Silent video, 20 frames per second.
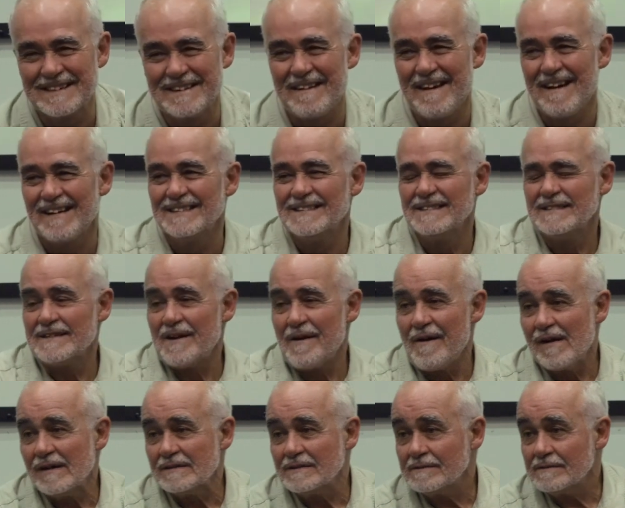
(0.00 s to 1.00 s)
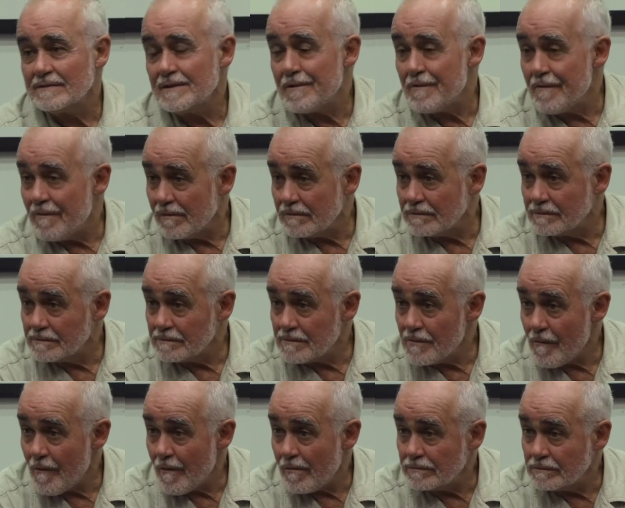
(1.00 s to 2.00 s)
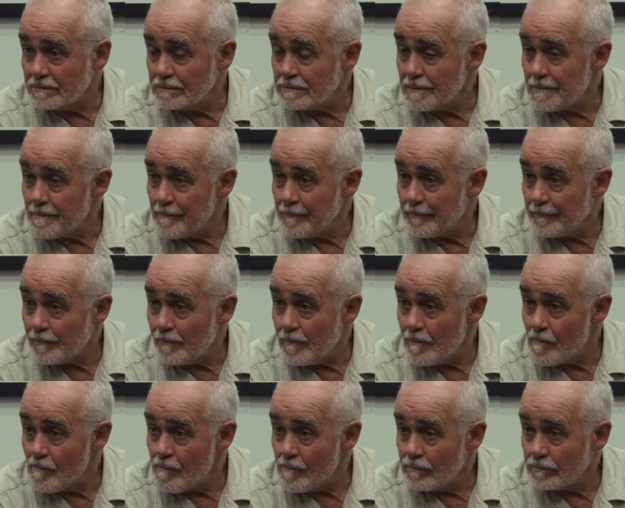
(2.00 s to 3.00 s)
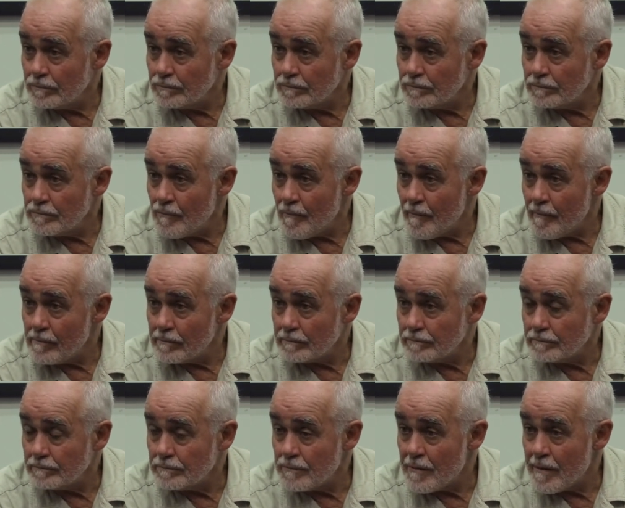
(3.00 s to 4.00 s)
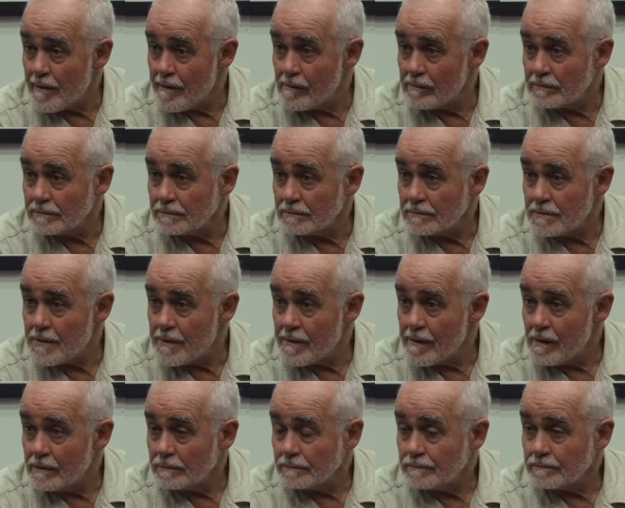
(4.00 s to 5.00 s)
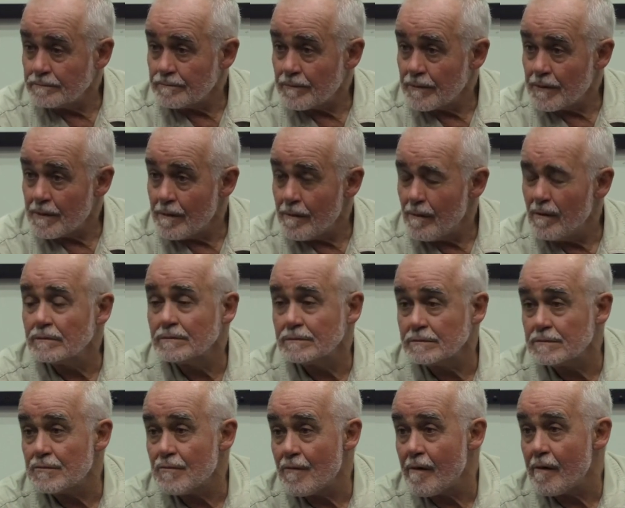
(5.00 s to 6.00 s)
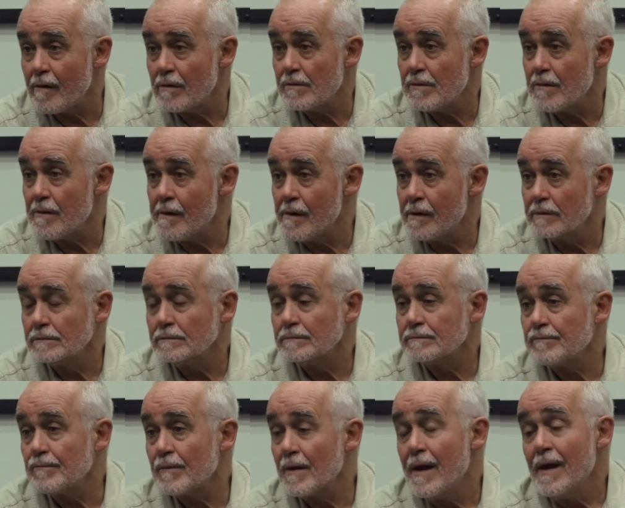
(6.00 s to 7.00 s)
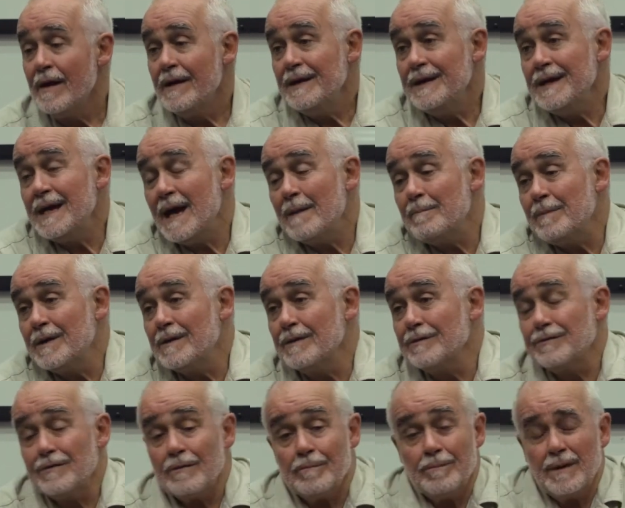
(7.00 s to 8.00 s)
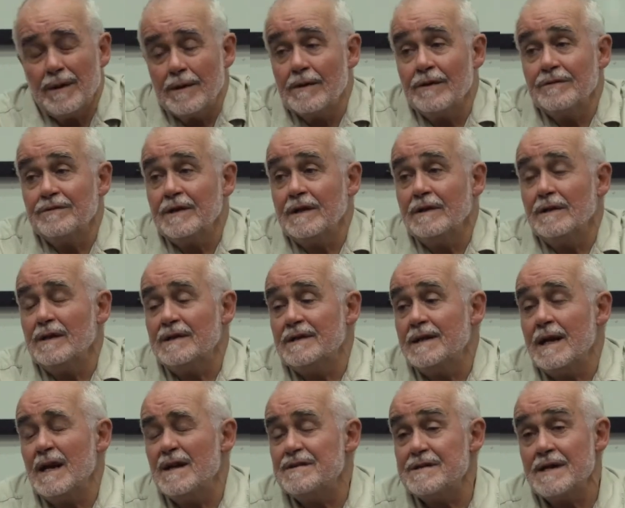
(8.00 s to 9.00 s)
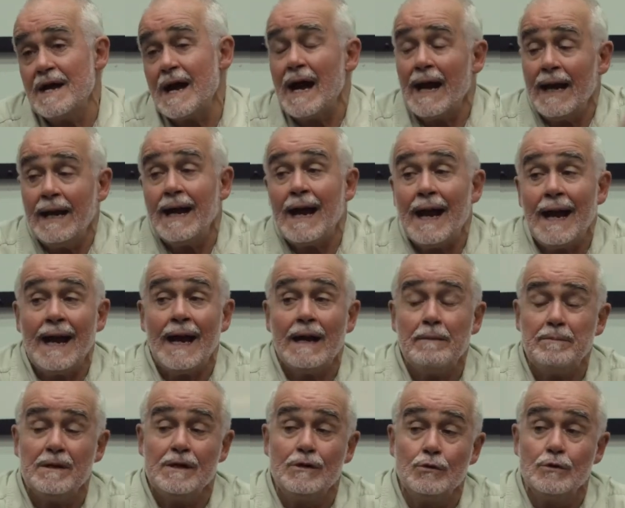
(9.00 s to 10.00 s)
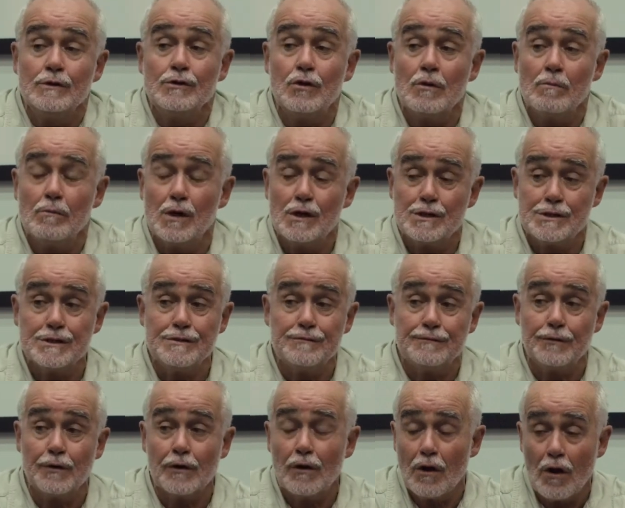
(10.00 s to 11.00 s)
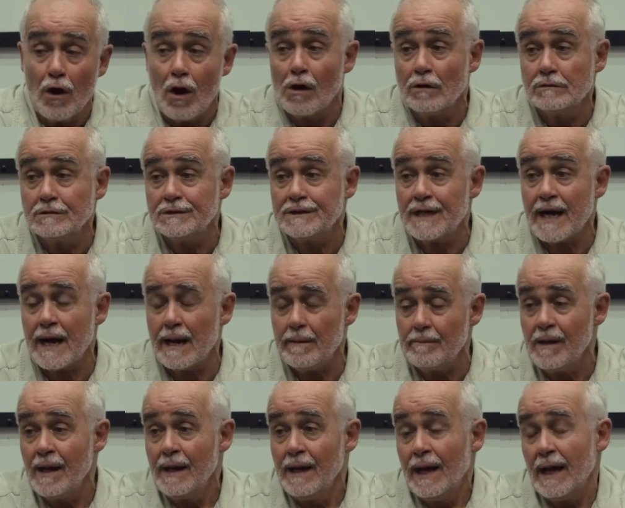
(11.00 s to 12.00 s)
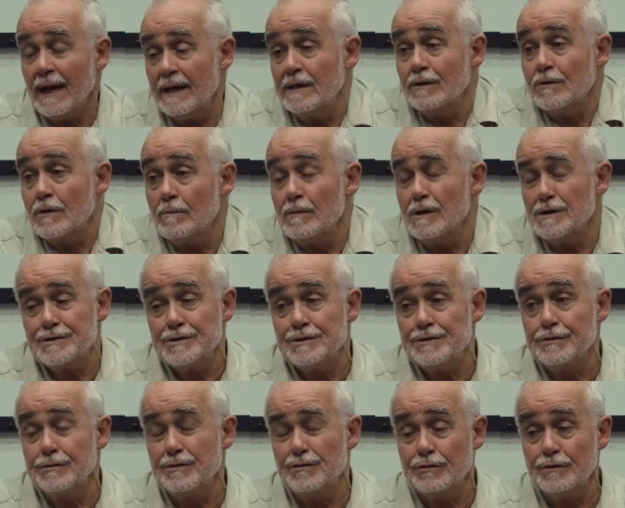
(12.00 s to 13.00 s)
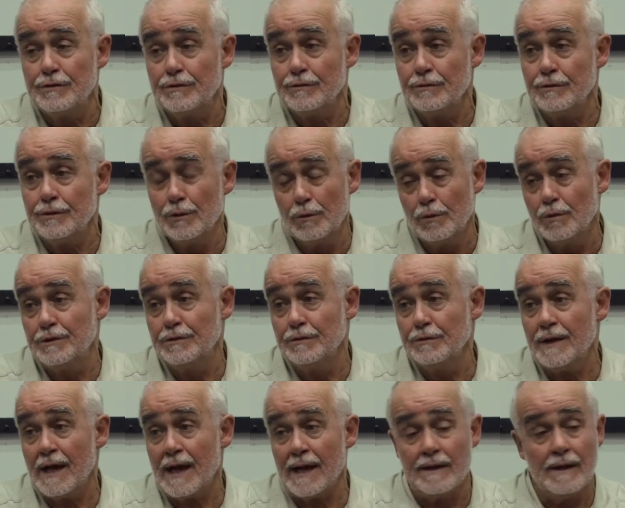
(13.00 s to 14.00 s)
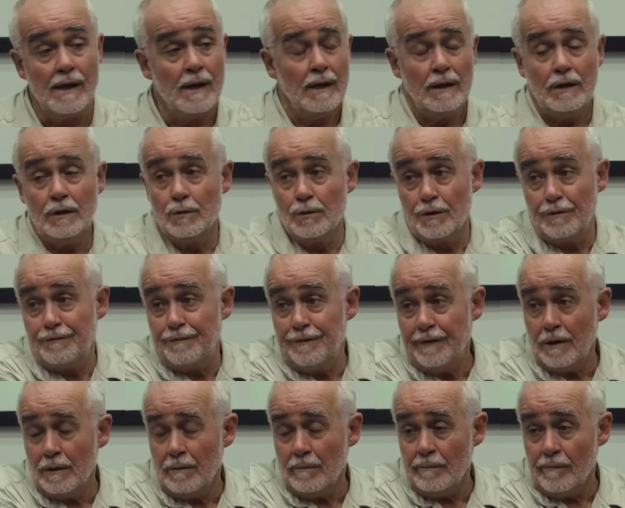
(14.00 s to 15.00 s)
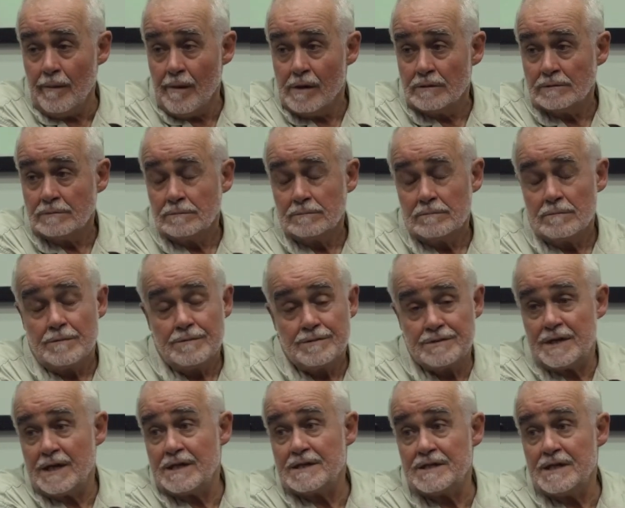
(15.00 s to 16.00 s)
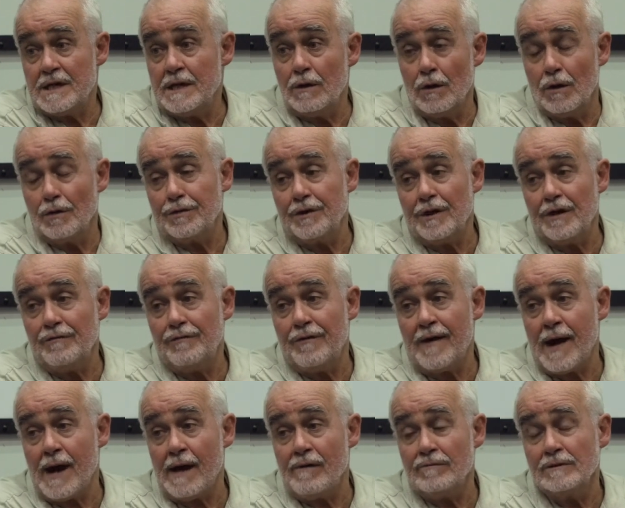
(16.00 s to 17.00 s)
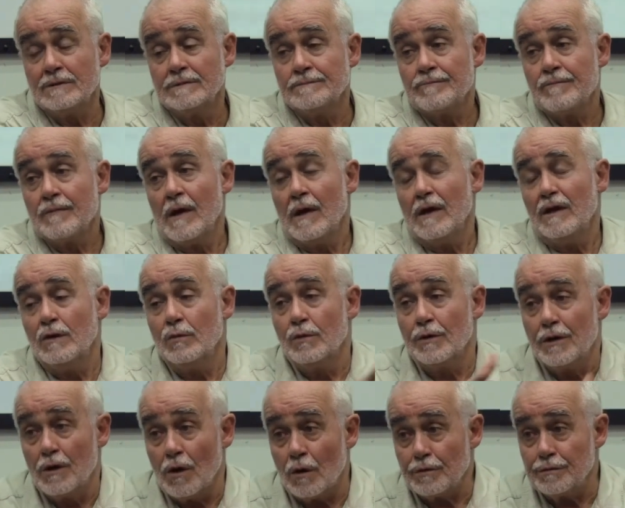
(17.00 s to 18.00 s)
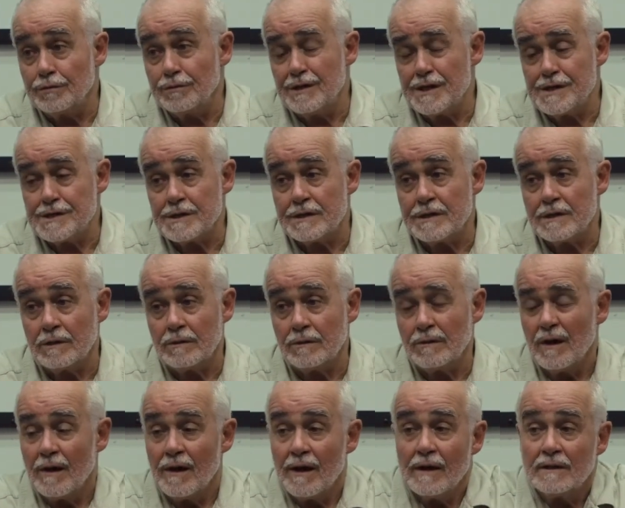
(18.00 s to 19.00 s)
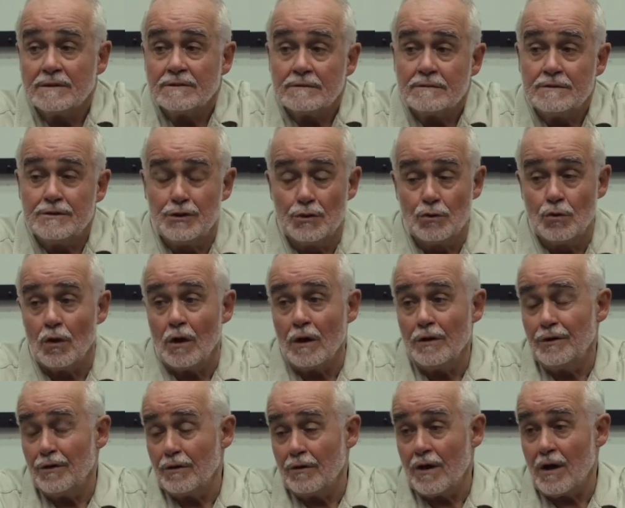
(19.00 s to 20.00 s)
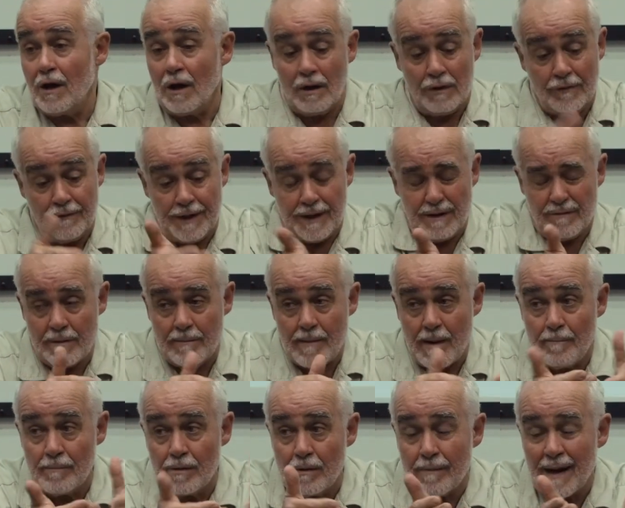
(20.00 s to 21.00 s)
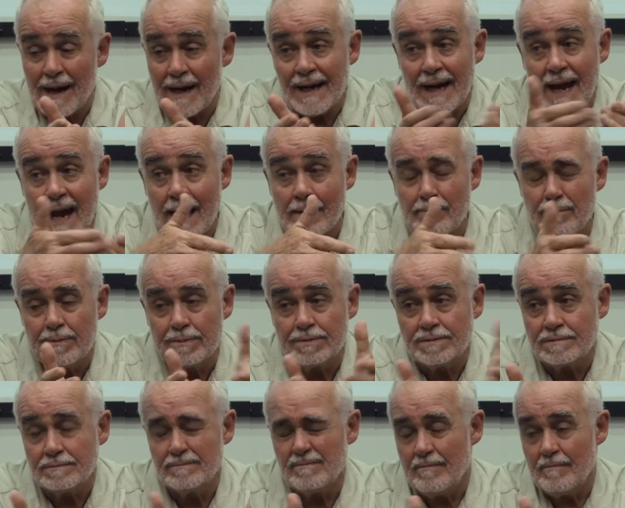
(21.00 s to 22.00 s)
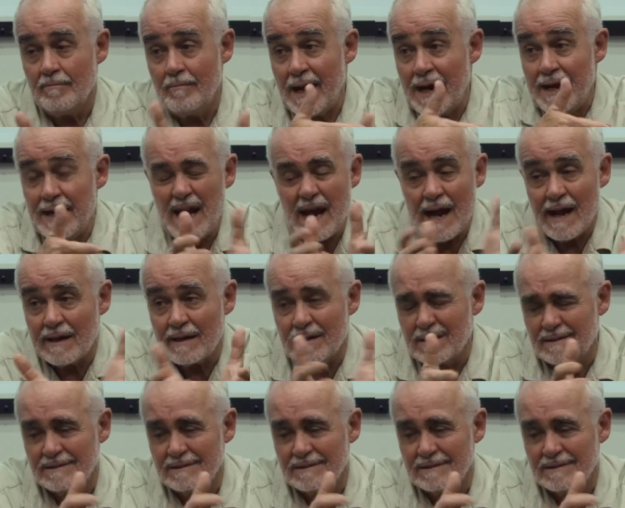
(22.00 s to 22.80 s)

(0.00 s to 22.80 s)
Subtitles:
But on top of the DI, you were like mixing loads of film stocks and cross-processing and bleach bypassing. Yeah, because in the telecine, I had been doing commercials for a long time, and in commercials you would do that. You would film 16 or 35, you would go to digital, do all your coloring, remember my lab maniac.